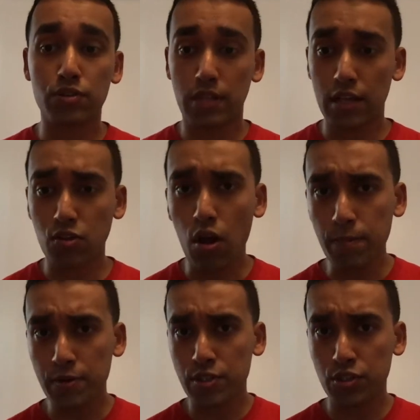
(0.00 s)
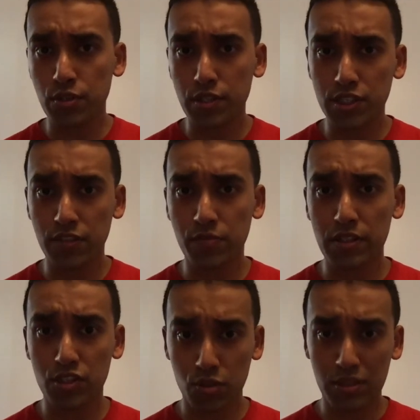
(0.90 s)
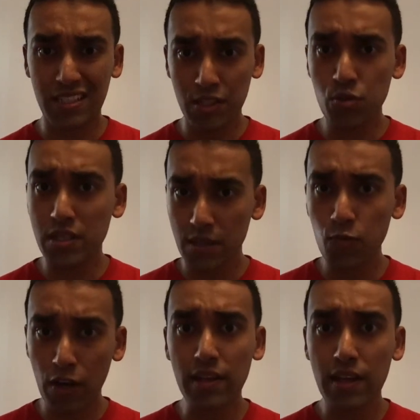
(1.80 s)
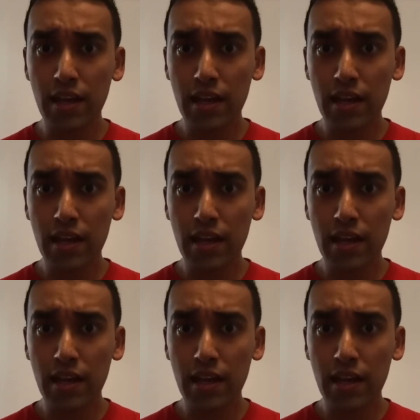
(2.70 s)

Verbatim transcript: That's all personal achievements. You, did your team win?